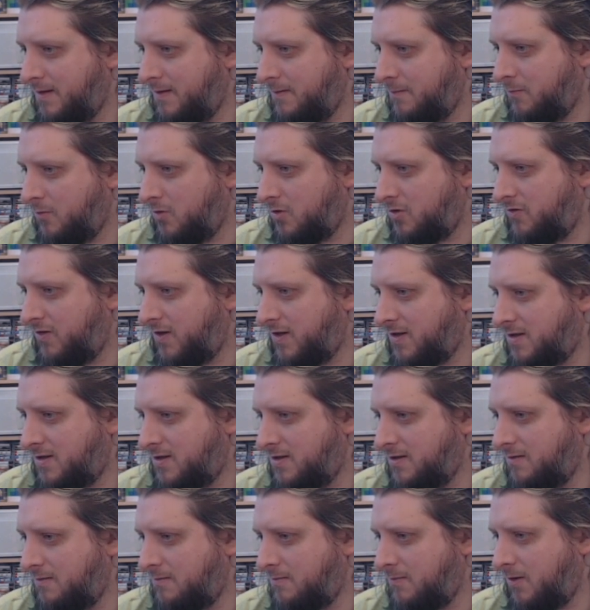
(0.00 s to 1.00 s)
much
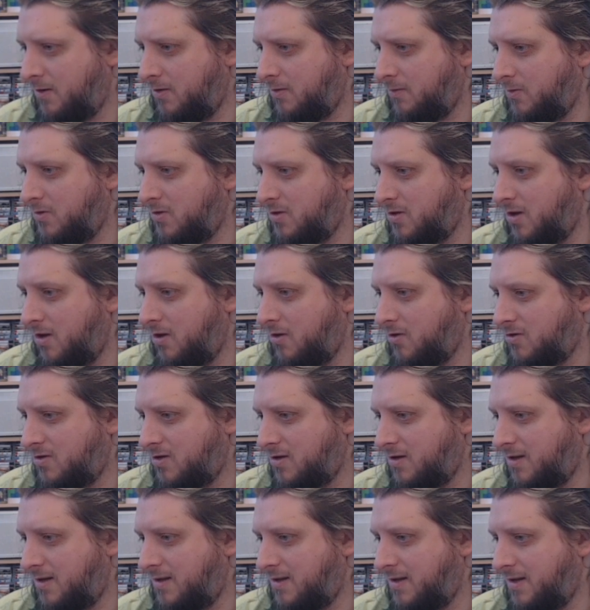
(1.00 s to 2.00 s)
faster on the ones that are
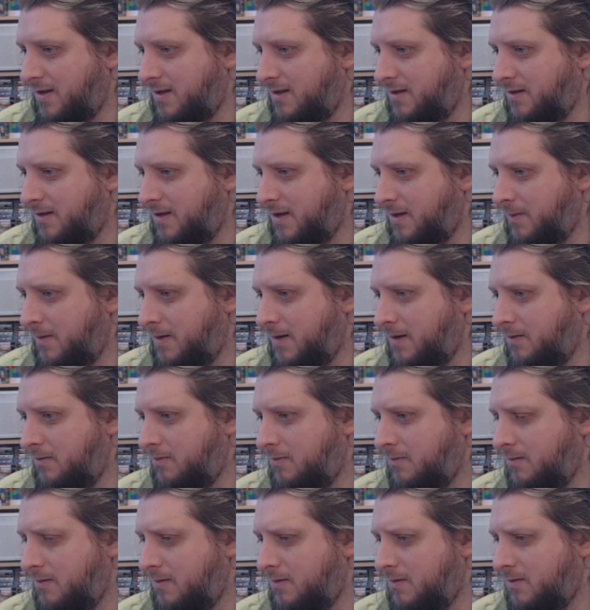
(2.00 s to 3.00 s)
cycling. And there we go.
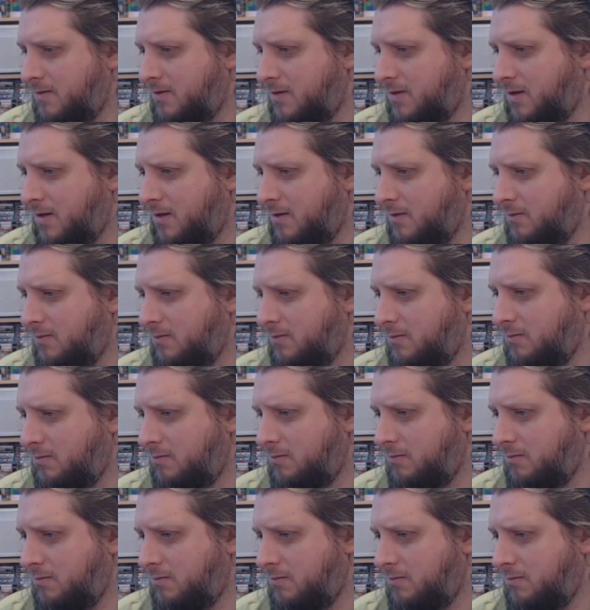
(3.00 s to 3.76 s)
So